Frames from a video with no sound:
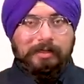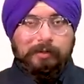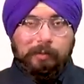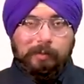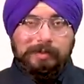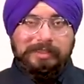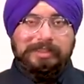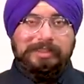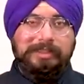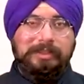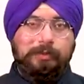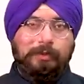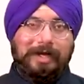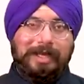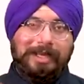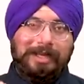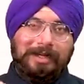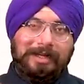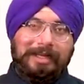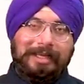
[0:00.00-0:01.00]
Which is why,
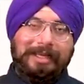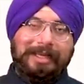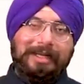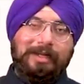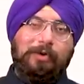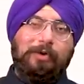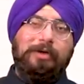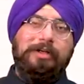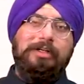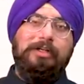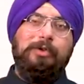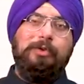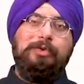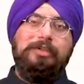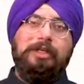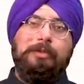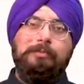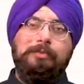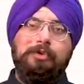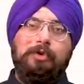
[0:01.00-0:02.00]
again, according to
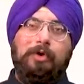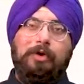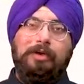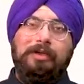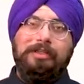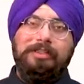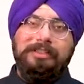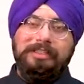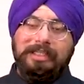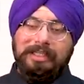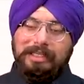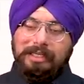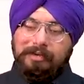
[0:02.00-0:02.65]
some scholars,